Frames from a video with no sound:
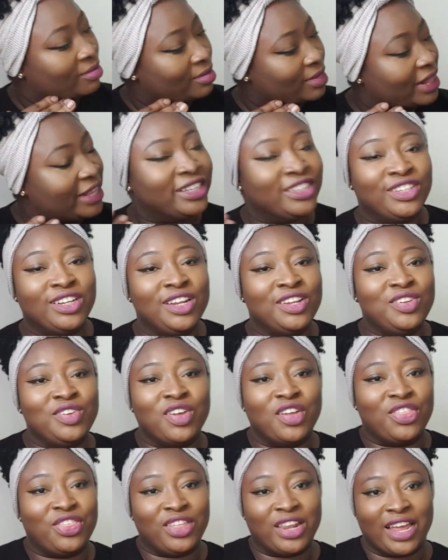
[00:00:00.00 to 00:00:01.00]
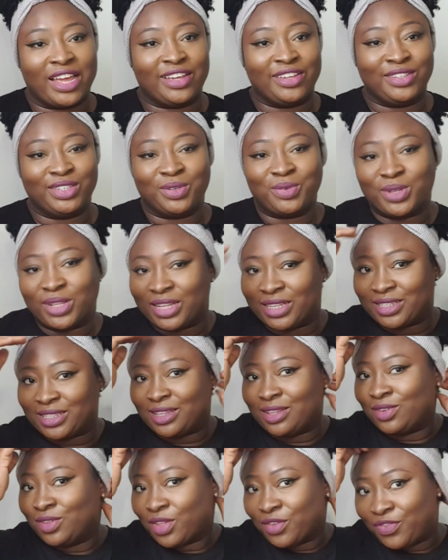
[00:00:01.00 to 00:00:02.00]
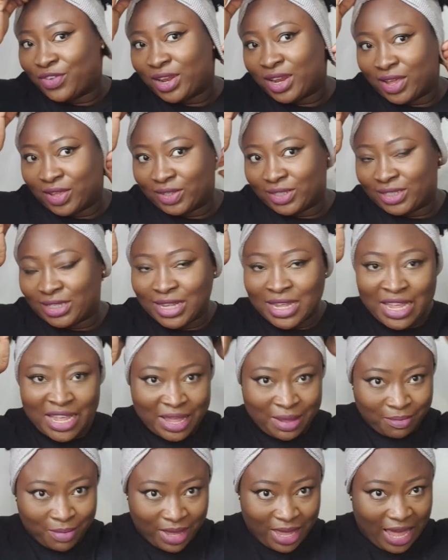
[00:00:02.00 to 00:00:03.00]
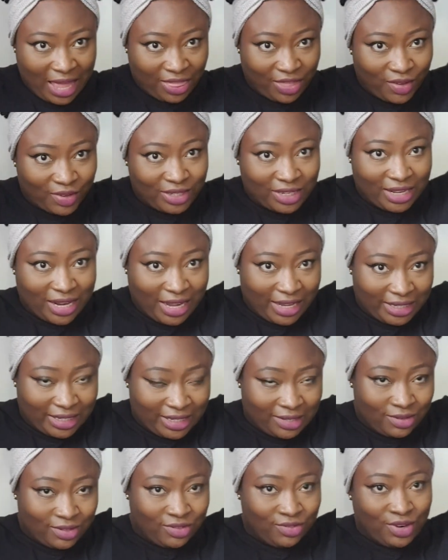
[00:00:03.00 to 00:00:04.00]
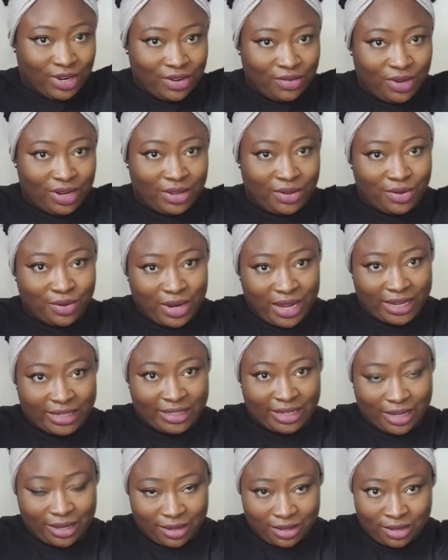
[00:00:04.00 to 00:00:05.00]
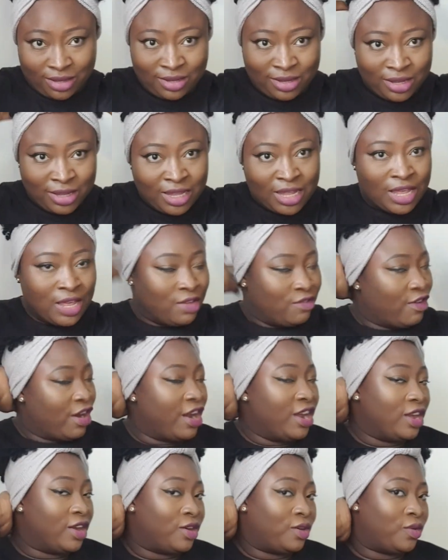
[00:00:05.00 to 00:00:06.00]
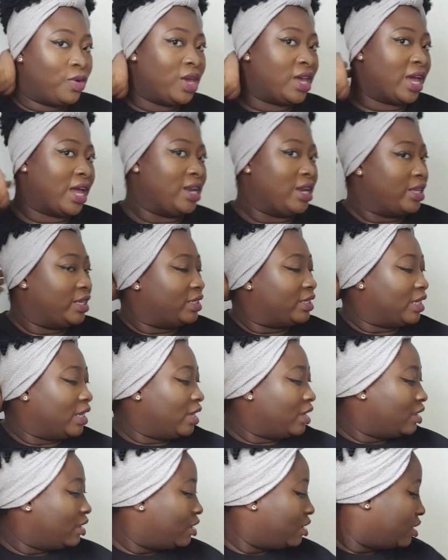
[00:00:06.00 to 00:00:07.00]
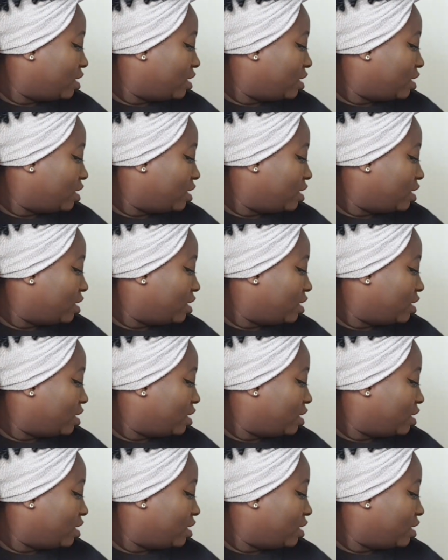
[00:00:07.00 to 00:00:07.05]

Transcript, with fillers: there's literally nothing i can do with this no nothing else but yeah i thought it was a nice it was a really really cool idea very quick and easy